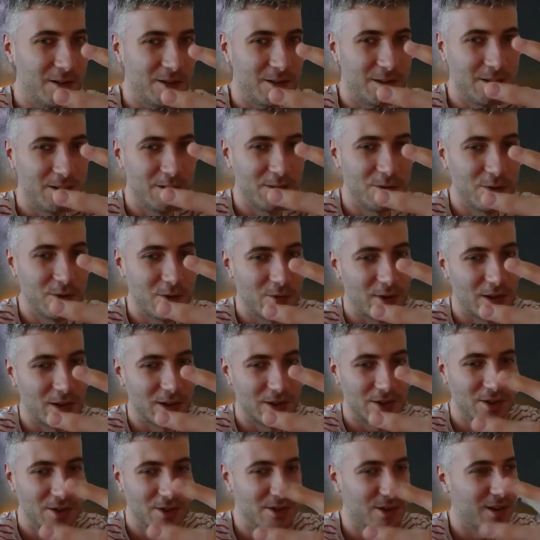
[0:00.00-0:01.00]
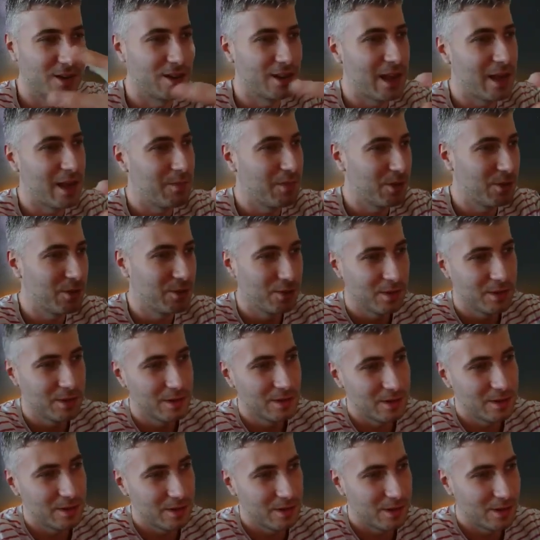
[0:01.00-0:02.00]
the new class just rename it
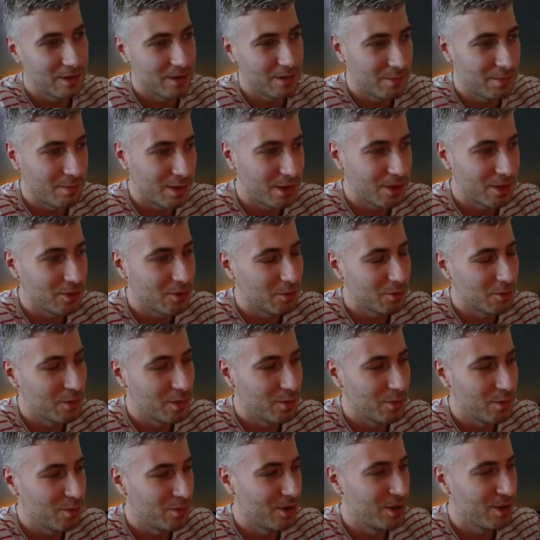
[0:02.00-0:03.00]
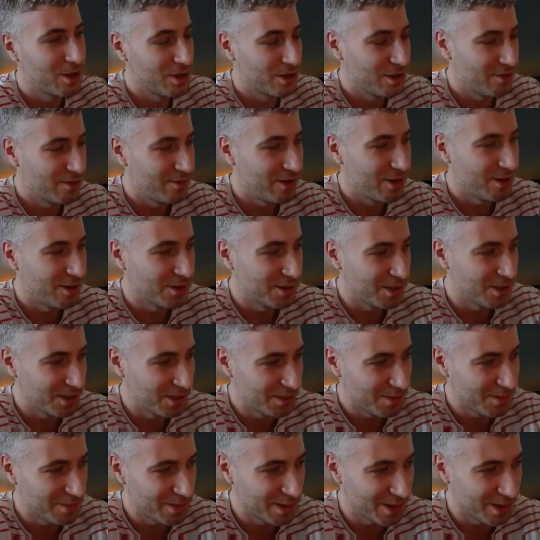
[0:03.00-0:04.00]
with bytecode manipulation and file
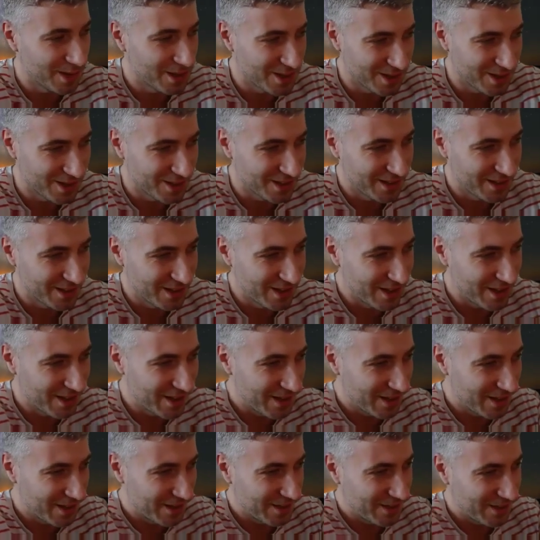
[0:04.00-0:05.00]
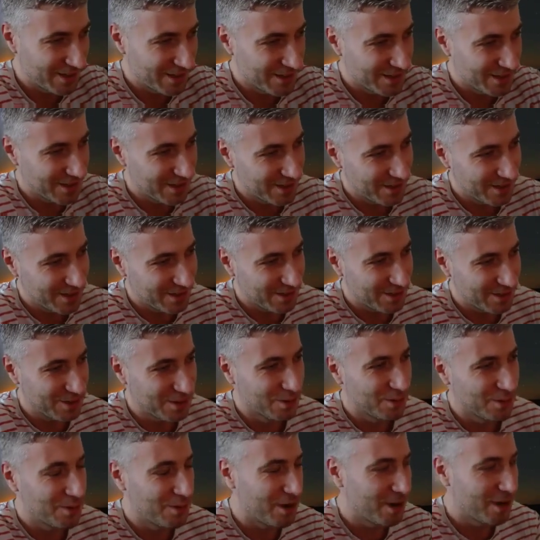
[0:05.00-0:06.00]
system operation.
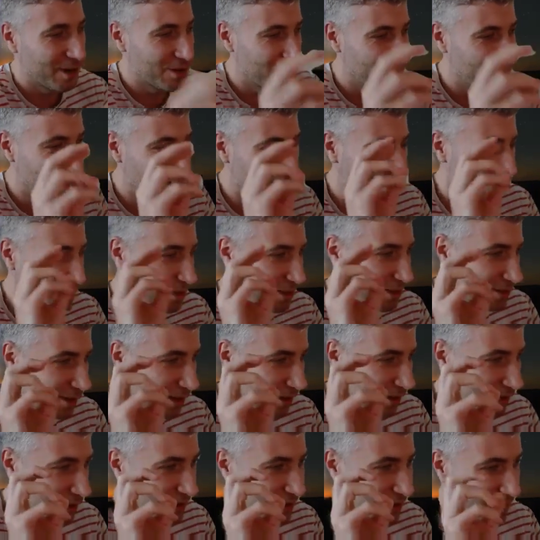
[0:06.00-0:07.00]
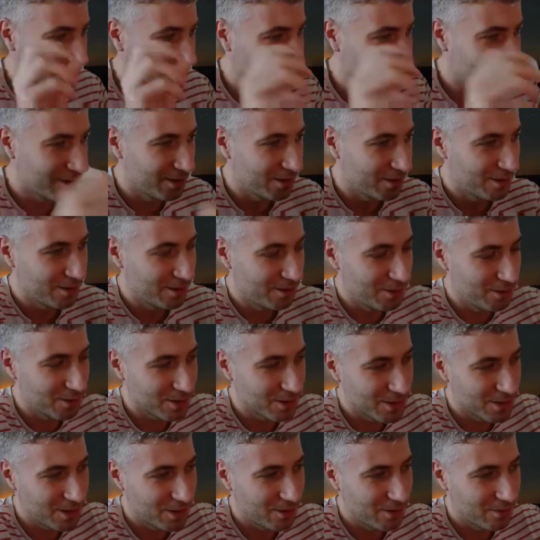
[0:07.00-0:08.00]
So you actually trick it and you
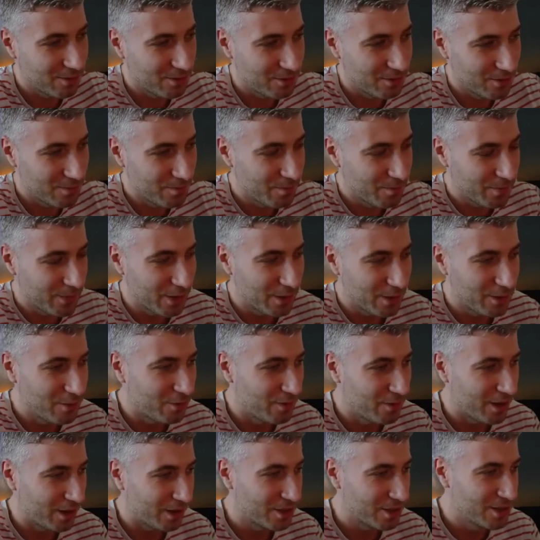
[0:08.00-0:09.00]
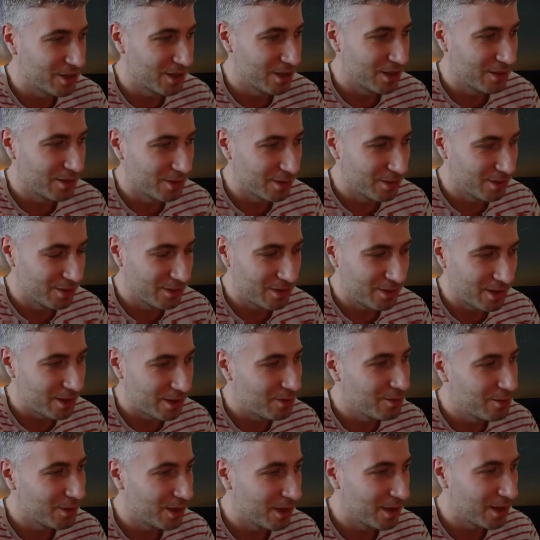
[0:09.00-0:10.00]
receive a new factory with
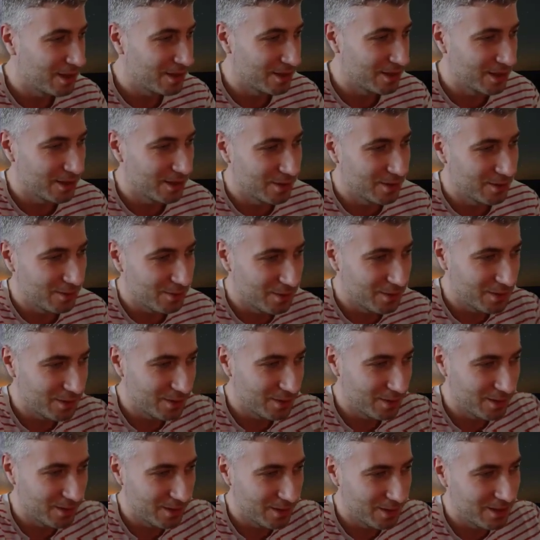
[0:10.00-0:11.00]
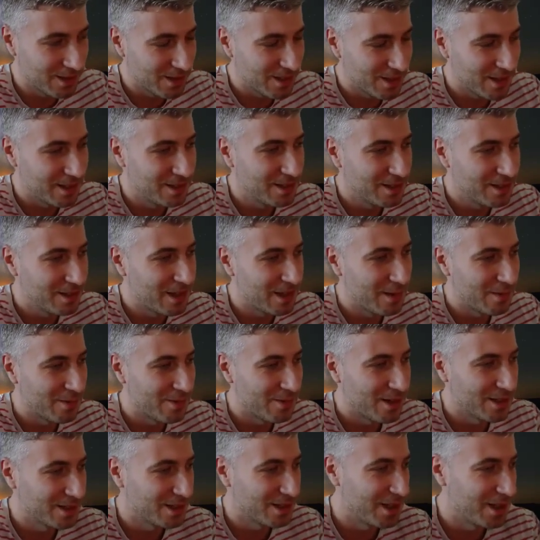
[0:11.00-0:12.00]
10 new cases with inside the same
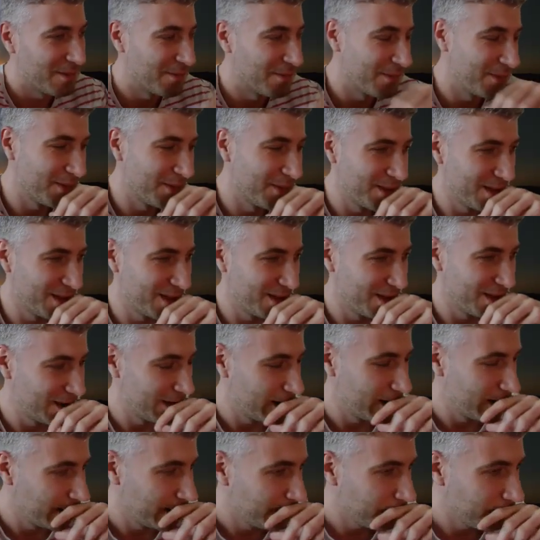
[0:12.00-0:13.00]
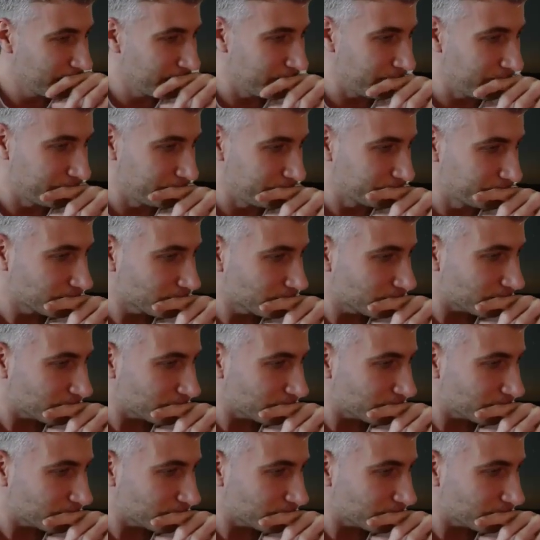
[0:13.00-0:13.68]
class name. And